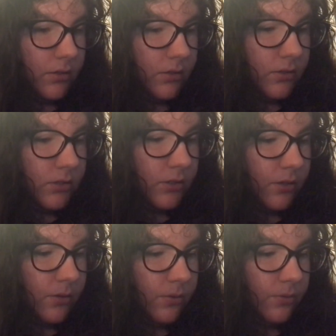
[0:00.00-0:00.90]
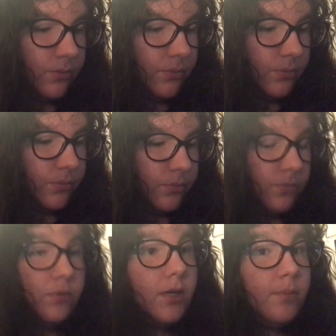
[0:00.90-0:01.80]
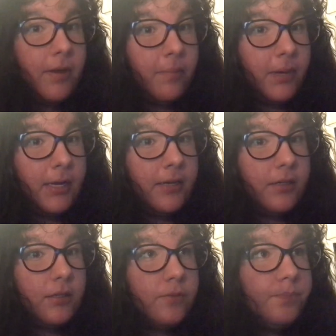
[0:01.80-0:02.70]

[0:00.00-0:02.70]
So when I met Mike,